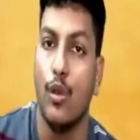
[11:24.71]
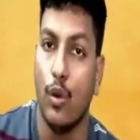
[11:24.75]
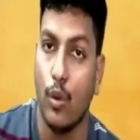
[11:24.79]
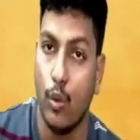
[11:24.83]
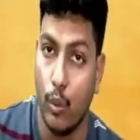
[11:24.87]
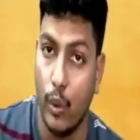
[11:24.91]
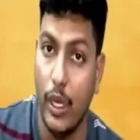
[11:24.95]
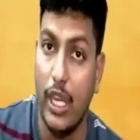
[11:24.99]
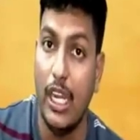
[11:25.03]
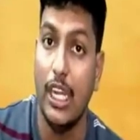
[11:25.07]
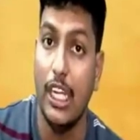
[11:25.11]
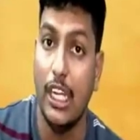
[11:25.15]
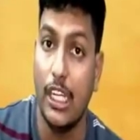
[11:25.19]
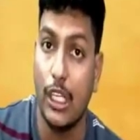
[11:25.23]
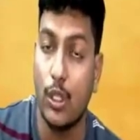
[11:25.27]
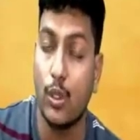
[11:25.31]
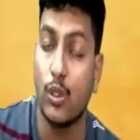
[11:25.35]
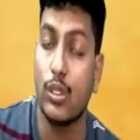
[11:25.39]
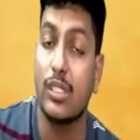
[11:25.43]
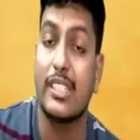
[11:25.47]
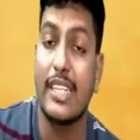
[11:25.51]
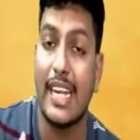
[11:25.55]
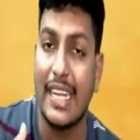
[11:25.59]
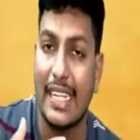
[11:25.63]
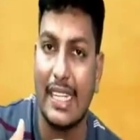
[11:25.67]
We need to
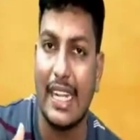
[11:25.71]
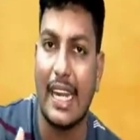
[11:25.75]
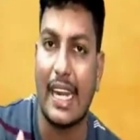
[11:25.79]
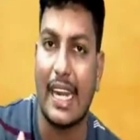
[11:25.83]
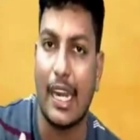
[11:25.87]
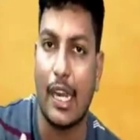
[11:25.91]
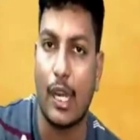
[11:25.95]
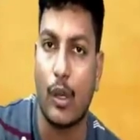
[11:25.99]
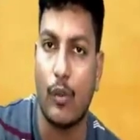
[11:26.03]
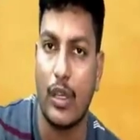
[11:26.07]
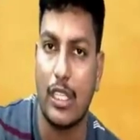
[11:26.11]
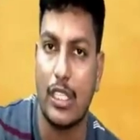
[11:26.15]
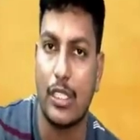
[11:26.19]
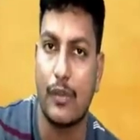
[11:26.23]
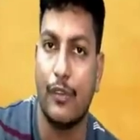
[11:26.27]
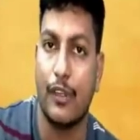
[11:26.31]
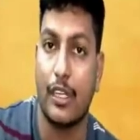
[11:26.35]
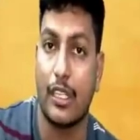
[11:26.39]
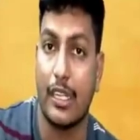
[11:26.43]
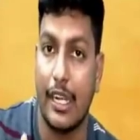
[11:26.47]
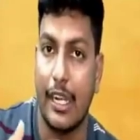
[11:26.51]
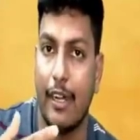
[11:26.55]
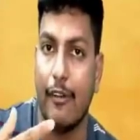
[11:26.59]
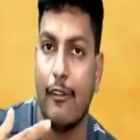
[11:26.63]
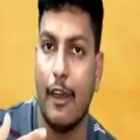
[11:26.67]
send that request for
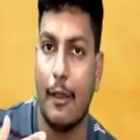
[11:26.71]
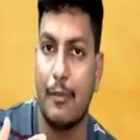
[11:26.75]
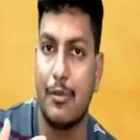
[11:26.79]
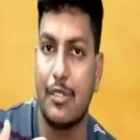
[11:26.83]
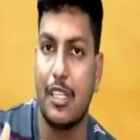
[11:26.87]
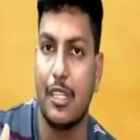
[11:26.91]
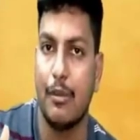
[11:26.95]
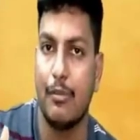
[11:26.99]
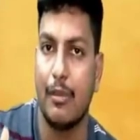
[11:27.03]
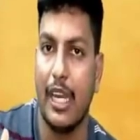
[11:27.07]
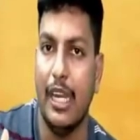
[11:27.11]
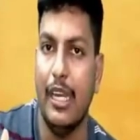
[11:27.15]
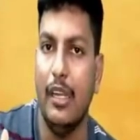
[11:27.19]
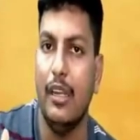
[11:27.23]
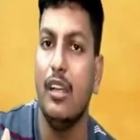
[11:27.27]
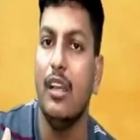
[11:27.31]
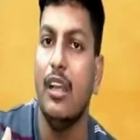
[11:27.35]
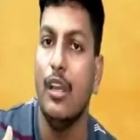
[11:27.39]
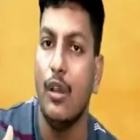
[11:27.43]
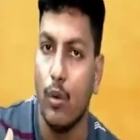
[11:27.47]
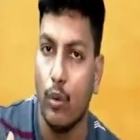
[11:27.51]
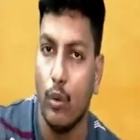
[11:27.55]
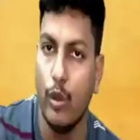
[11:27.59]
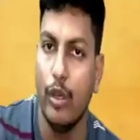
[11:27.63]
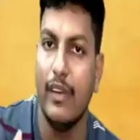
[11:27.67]
the DevOps team, right?
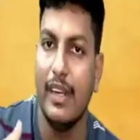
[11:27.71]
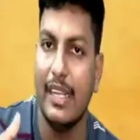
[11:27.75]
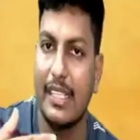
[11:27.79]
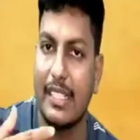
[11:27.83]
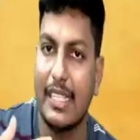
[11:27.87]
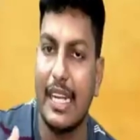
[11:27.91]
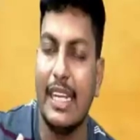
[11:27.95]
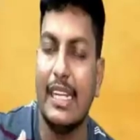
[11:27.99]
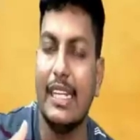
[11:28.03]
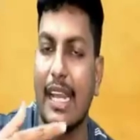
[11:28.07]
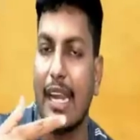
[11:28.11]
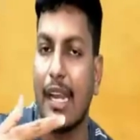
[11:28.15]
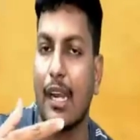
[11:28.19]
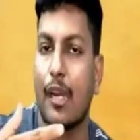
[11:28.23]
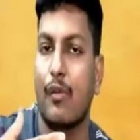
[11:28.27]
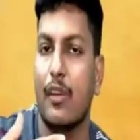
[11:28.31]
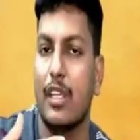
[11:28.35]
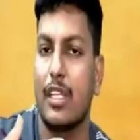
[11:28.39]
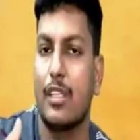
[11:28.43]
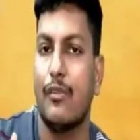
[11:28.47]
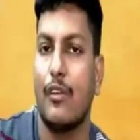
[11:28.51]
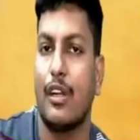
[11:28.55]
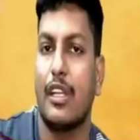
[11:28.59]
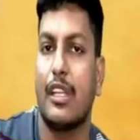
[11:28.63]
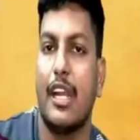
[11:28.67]
We will send the
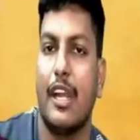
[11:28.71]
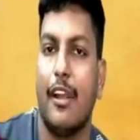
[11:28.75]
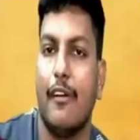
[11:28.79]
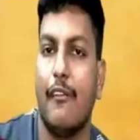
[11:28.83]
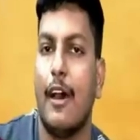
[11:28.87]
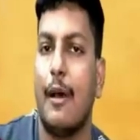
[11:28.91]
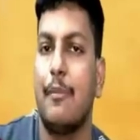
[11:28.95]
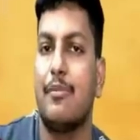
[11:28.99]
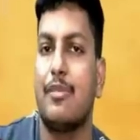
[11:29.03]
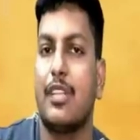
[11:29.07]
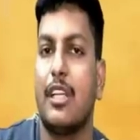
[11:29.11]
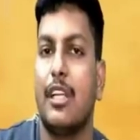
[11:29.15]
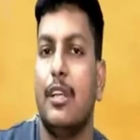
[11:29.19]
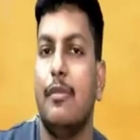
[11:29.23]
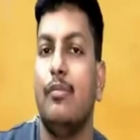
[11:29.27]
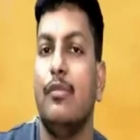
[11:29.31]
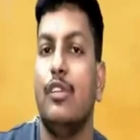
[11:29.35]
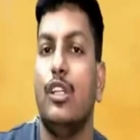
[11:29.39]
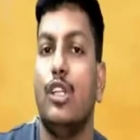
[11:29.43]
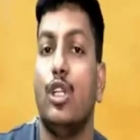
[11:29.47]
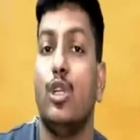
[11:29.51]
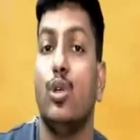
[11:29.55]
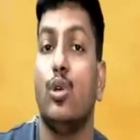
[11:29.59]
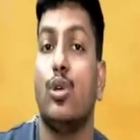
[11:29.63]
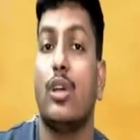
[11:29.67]
request for the DevOps
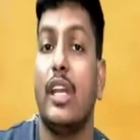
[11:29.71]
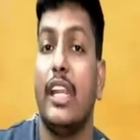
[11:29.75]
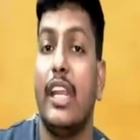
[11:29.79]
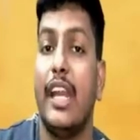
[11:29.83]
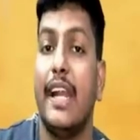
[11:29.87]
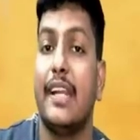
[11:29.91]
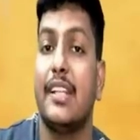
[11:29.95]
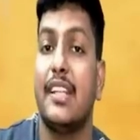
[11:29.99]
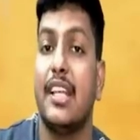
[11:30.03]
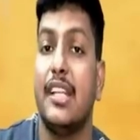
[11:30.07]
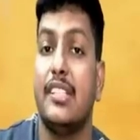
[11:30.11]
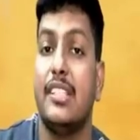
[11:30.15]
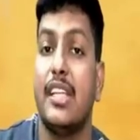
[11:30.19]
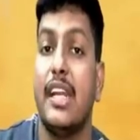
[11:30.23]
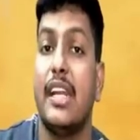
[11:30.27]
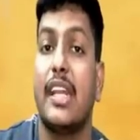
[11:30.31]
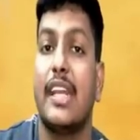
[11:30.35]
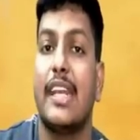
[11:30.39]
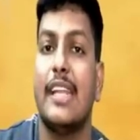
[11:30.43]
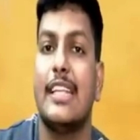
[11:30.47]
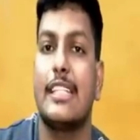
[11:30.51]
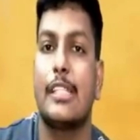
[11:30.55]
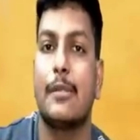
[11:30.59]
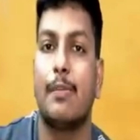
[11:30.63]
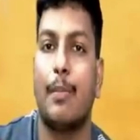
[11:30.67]
team to create the
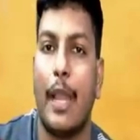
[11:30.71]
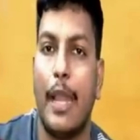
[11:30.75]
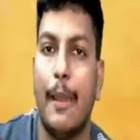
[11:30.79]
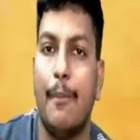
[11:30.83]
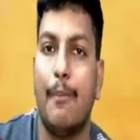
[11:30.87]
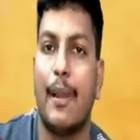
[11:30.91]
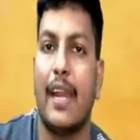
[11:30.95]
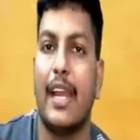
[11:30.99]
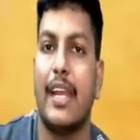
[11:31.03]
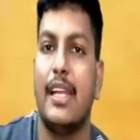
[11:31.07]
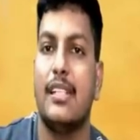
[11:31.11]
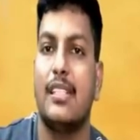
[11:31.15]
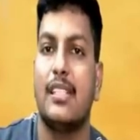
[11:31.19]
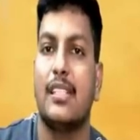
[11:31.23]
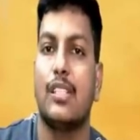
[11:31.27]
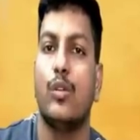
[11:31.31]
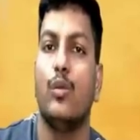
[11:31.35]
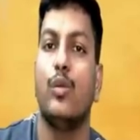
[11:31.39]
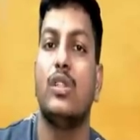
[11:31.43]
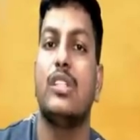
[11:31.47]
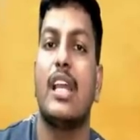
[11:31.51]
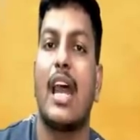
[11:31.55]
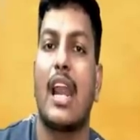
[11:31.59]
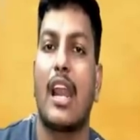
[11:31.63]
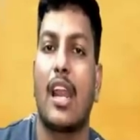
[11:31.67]
Jenkins pipelines
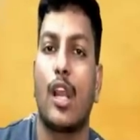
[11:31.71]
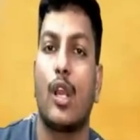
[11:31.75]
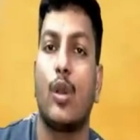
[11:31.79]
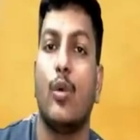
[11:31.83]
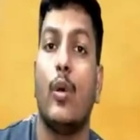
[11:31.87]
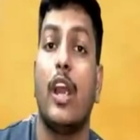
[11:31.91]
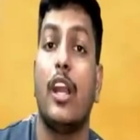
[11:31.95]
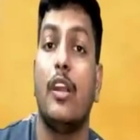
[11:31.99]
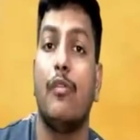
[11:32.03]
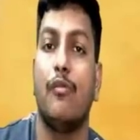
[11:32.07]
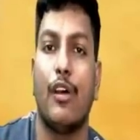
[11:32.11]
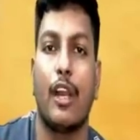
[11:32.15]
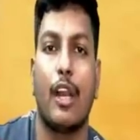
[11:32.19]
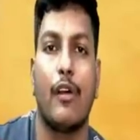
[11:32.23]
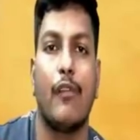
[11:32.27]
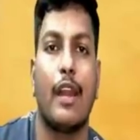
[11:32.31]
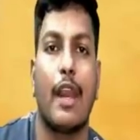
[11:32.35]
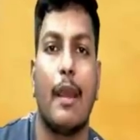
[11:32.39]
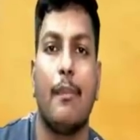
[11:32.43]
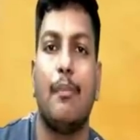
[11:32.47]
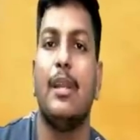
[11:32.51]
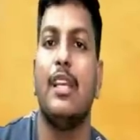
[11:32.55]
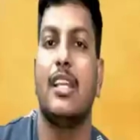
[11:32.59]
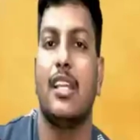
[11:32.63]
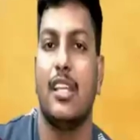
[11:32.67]
which are required for our
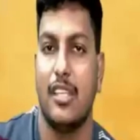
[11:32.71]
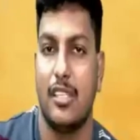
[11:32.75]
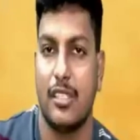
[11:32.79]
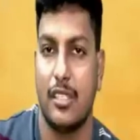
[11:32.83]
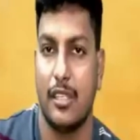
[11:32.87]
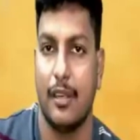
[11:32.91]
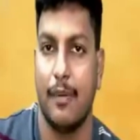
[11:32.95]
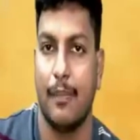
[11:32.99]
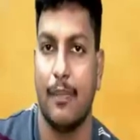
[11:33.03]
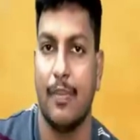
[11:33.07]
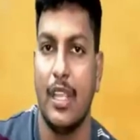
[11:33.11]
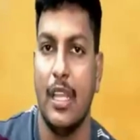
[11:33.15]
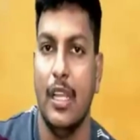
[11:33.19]
application.